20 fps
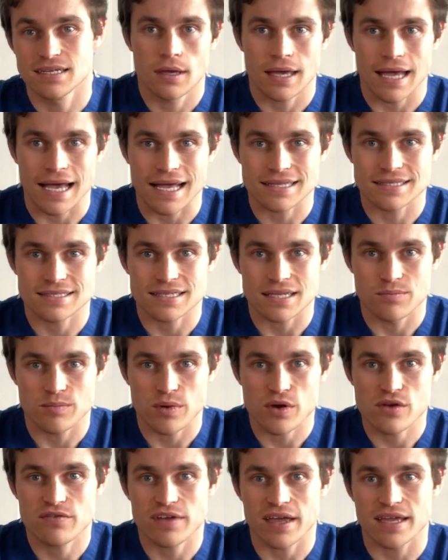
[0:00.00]
and in
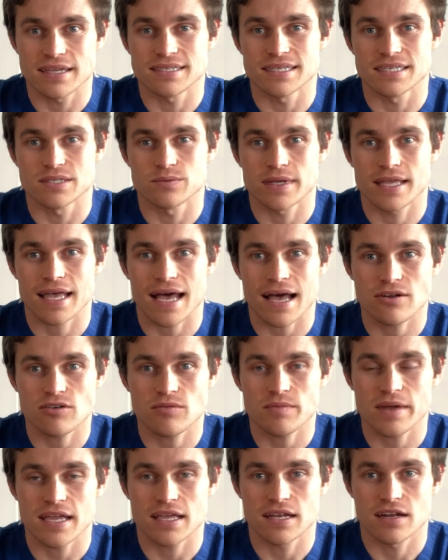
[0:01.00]
both cases we cannot
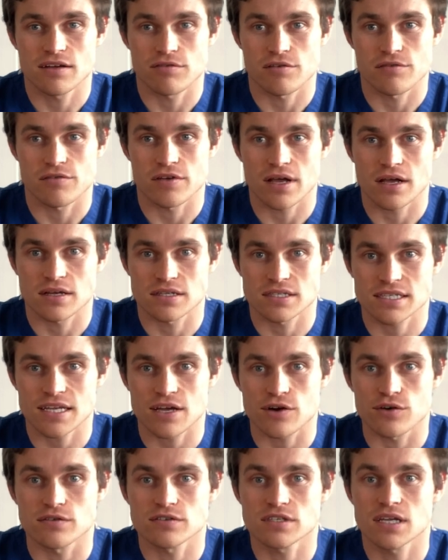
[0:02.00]
make enough of it
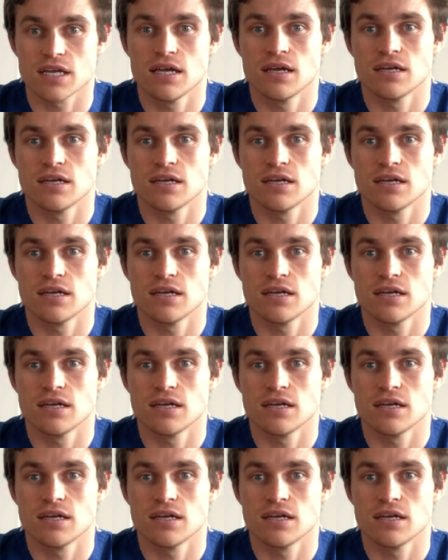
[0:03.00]
ourselves,